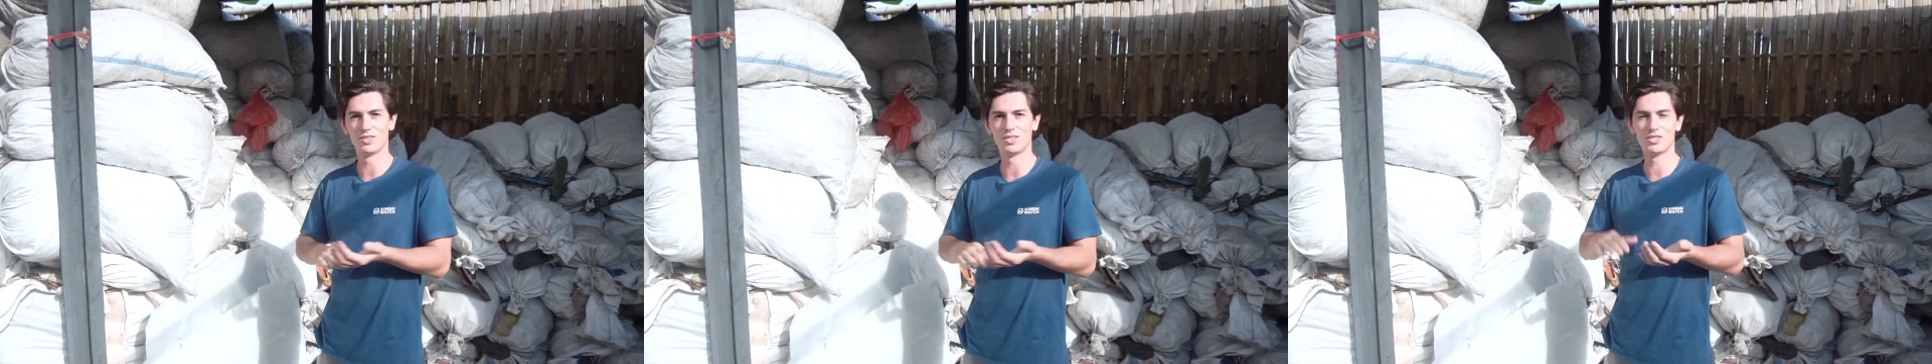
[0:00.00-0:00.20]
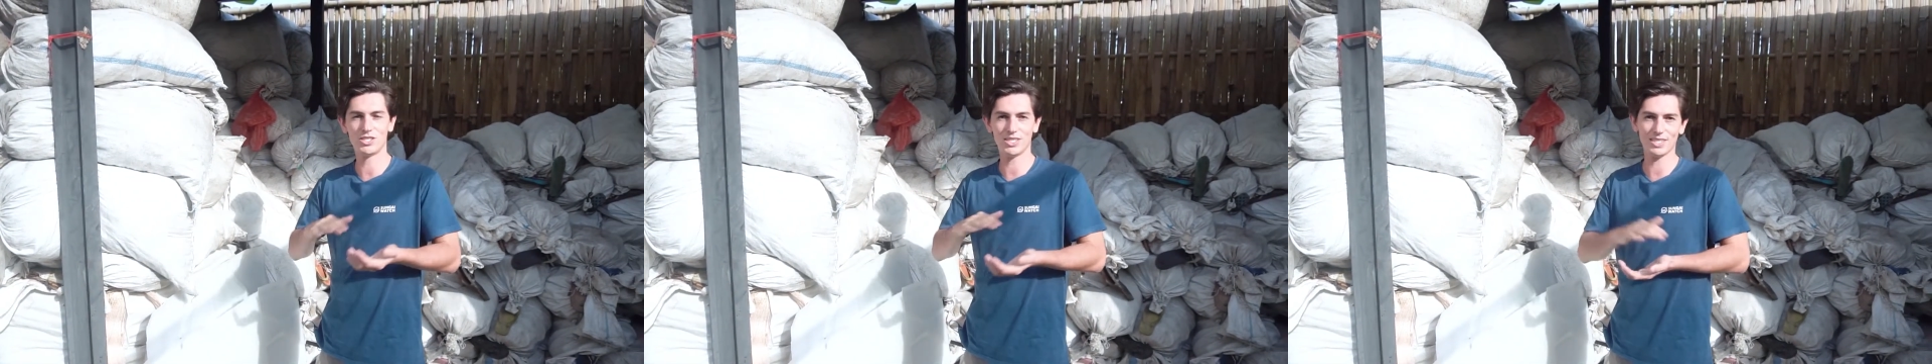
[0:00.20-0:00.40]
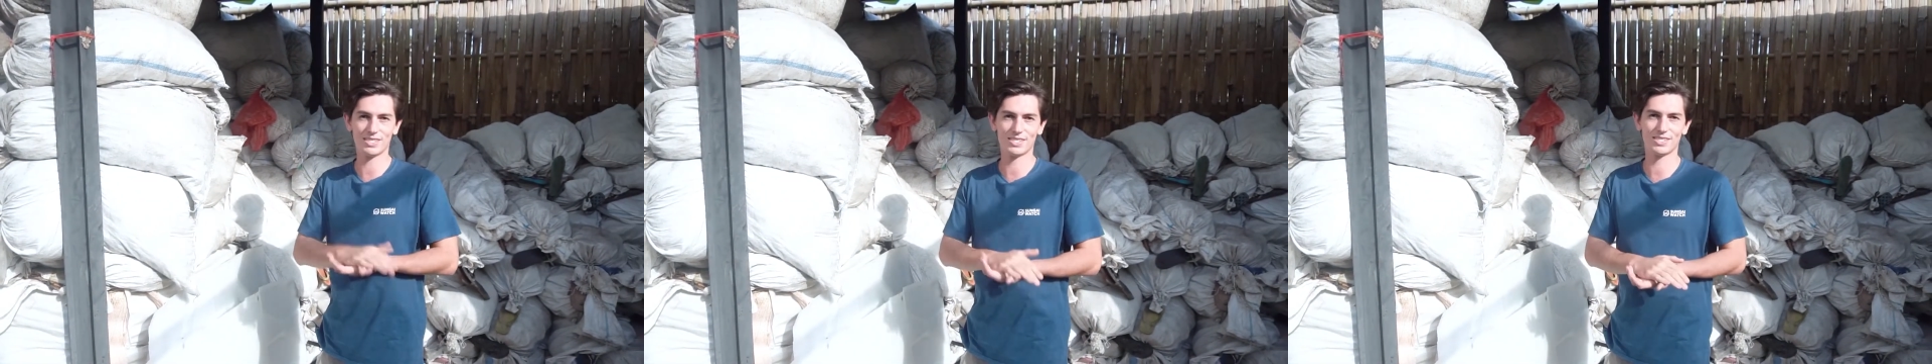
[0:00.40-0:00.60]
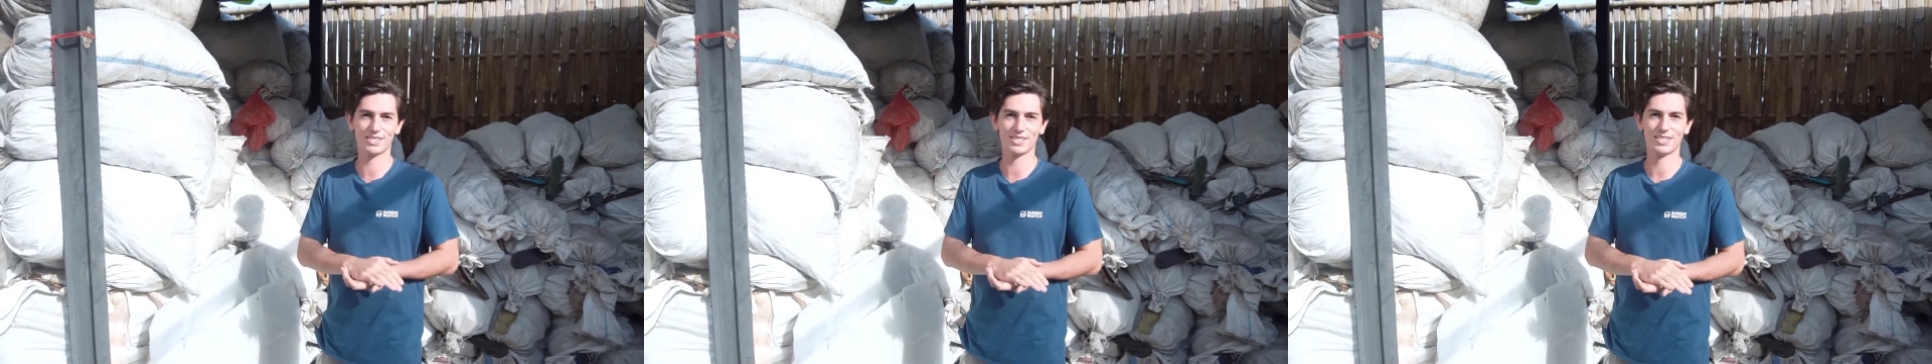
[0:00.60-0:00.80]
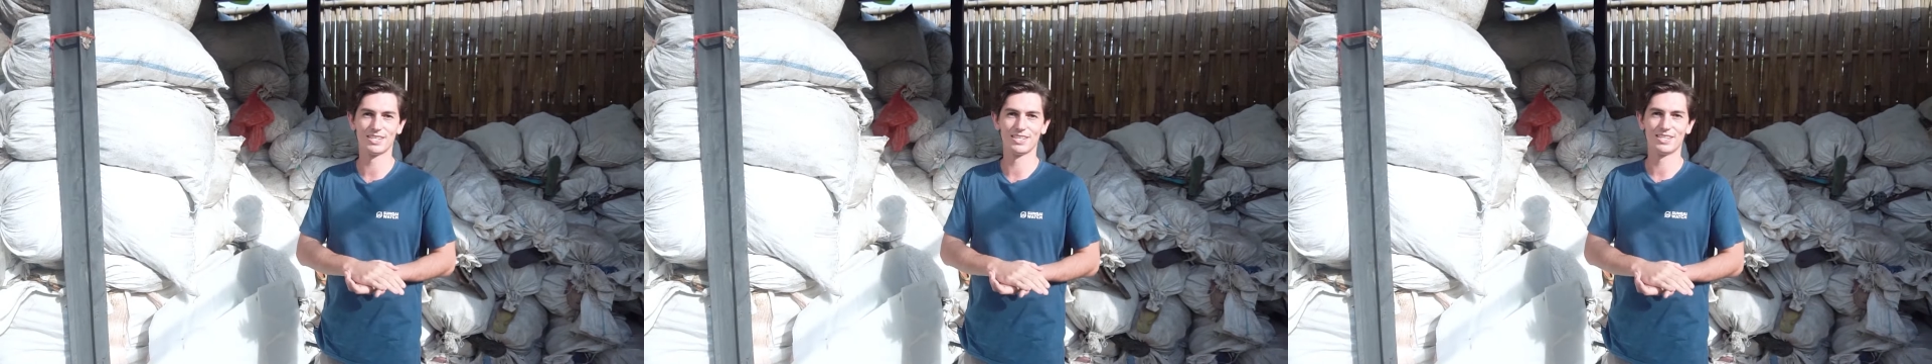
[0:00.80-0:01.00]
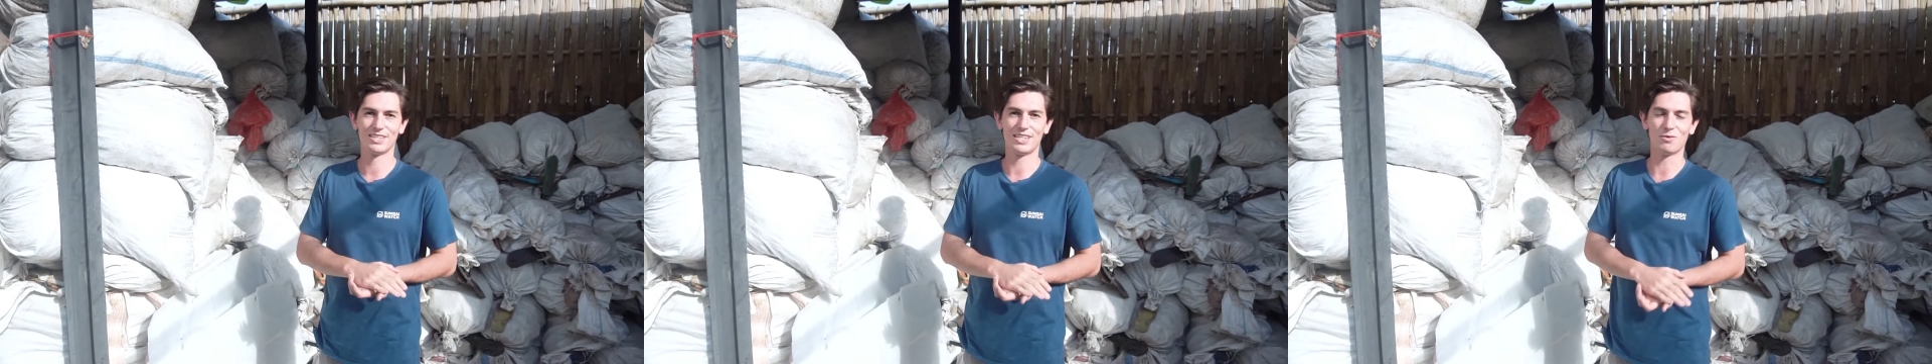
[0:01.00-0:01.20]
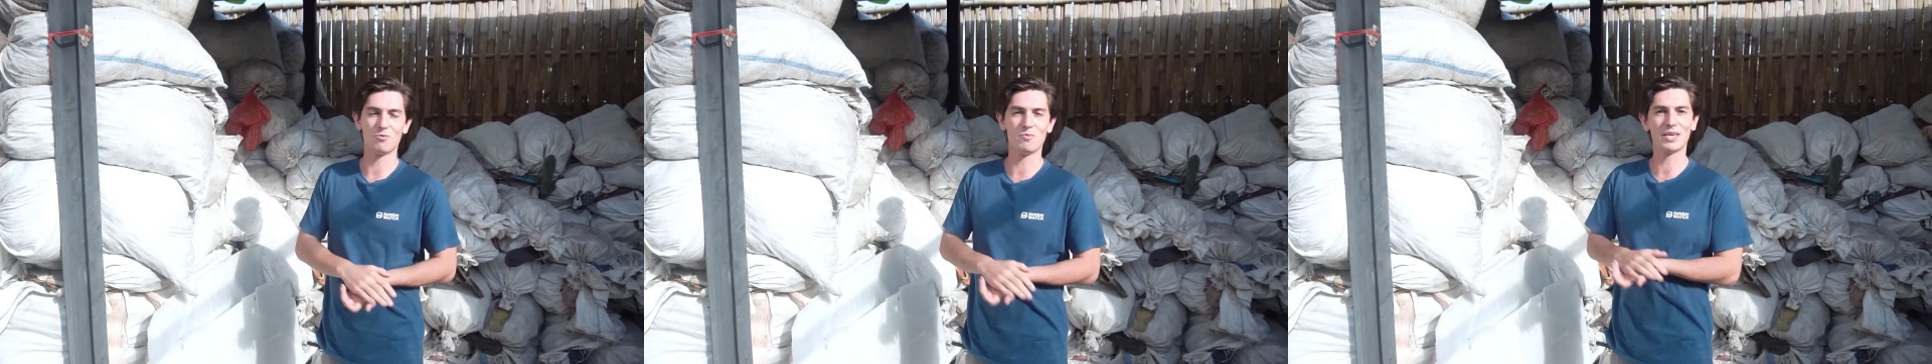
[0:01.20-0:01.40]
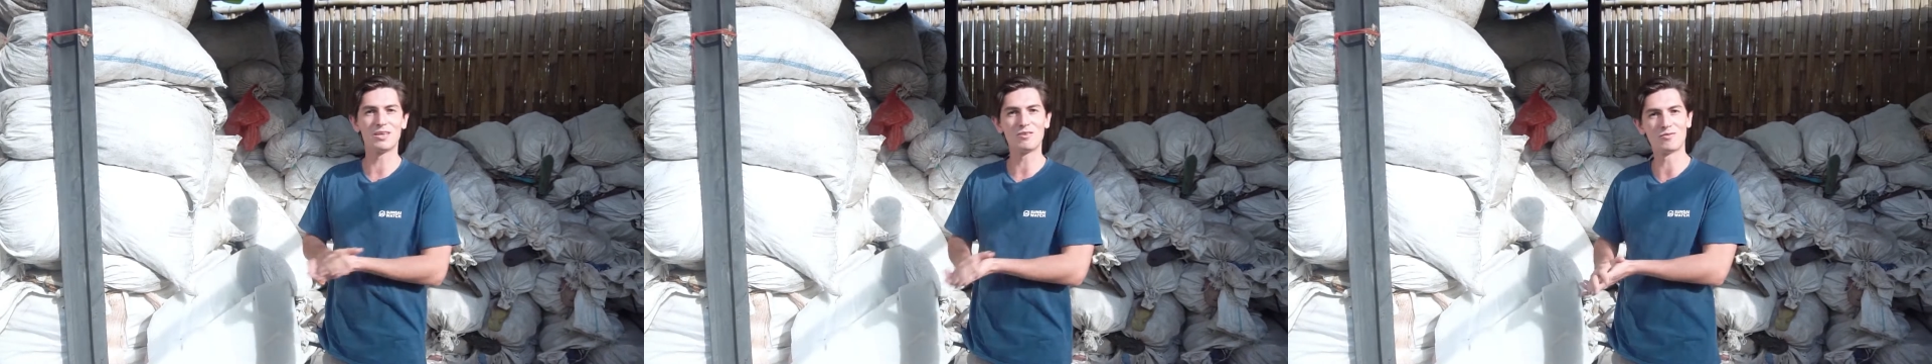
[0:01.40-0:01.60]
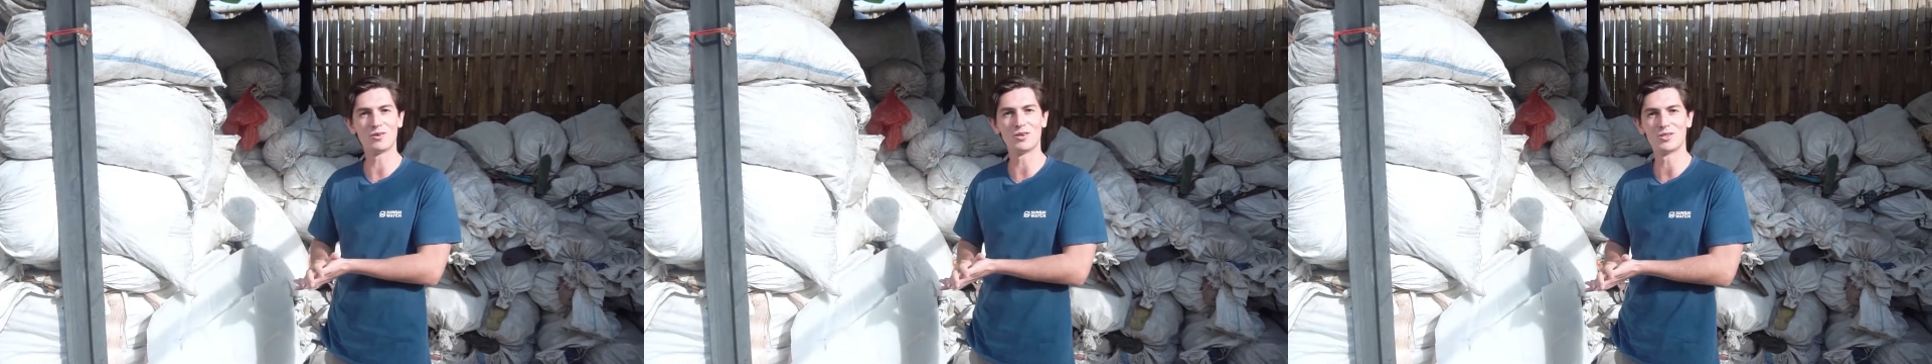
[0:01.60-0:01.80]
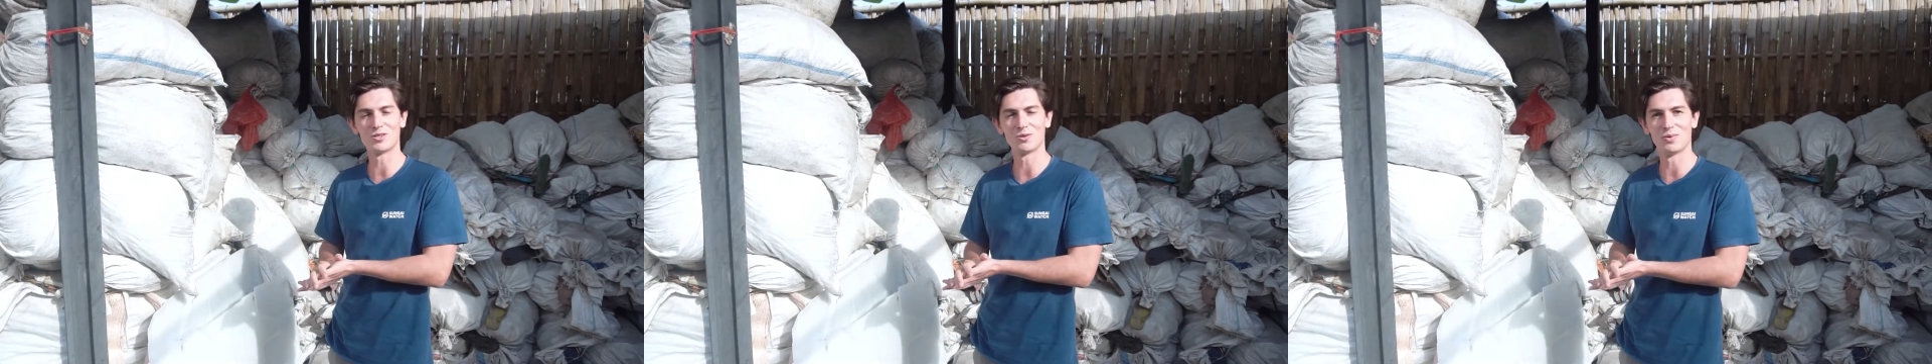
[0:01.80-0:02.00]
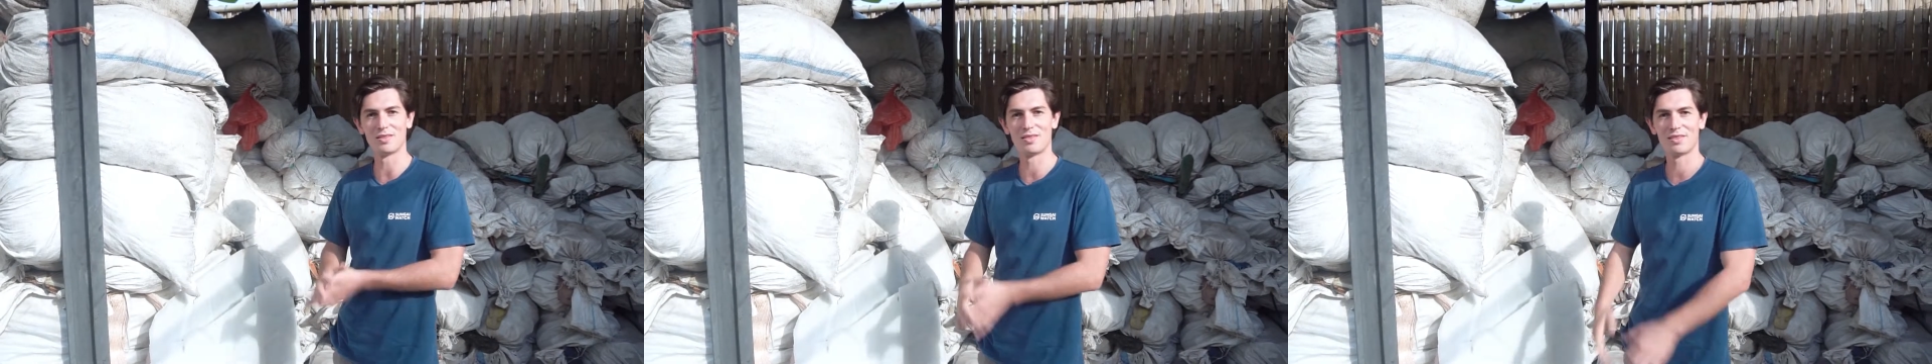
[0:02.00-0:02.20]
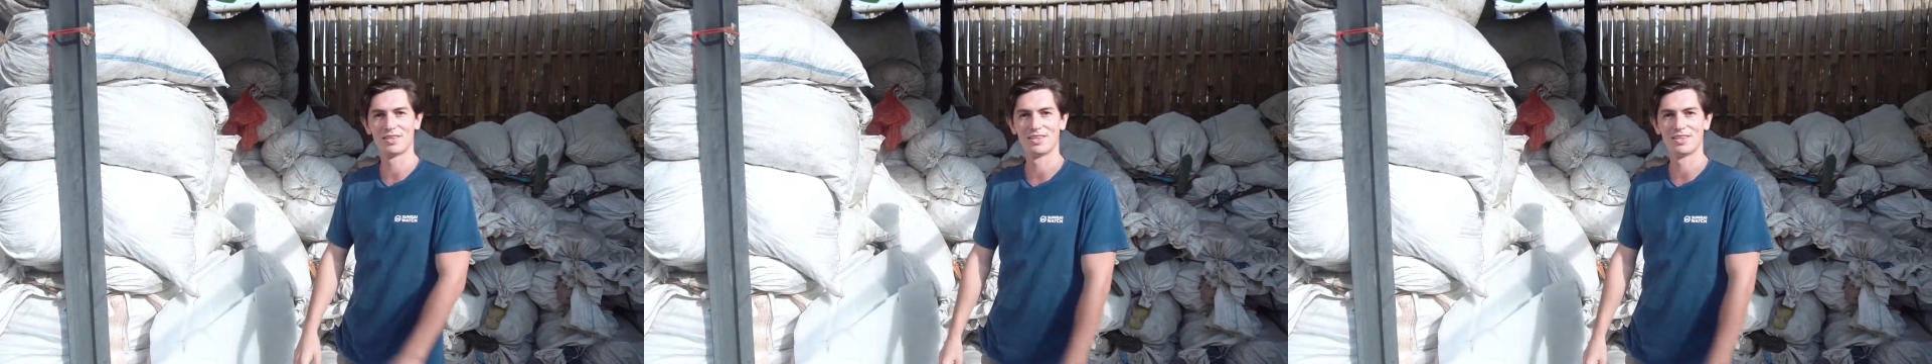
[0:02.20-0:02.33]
sheets that we're making furniture with.